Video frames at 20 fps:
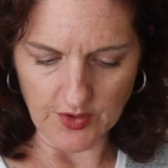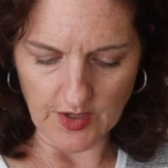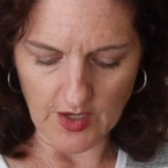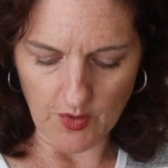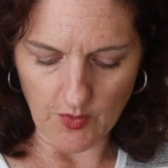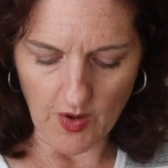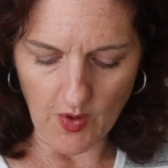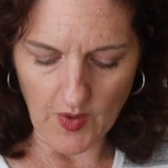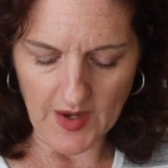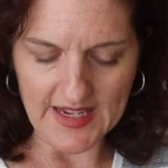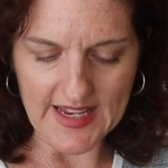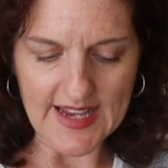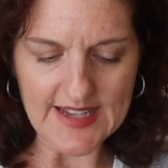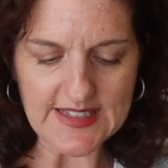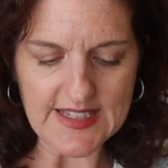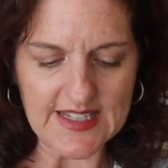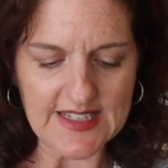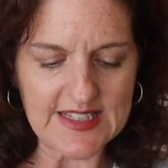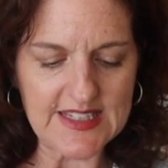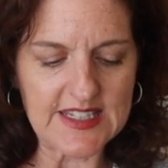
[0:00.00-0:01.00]
go? Oh, I
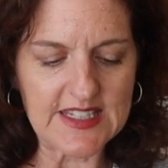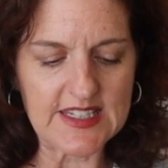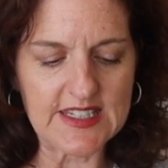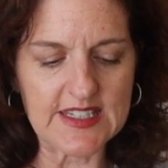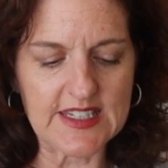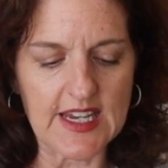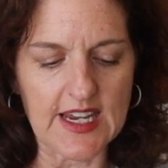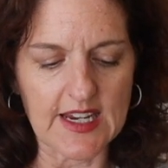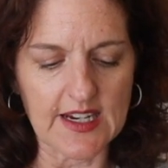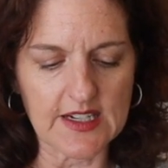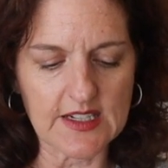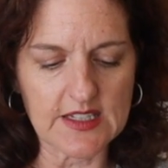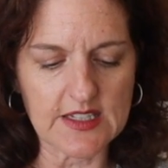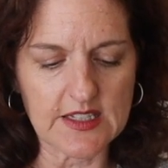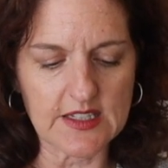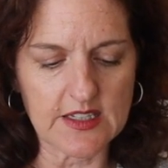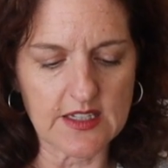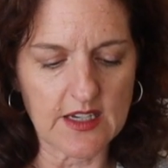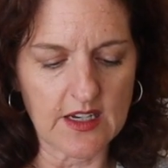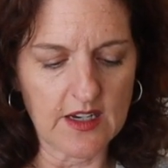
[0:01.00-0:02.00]
guess it
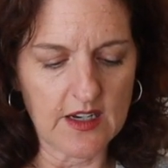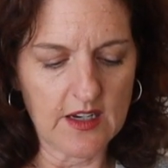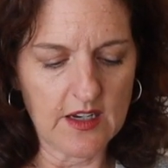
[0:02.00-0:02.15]
sticks.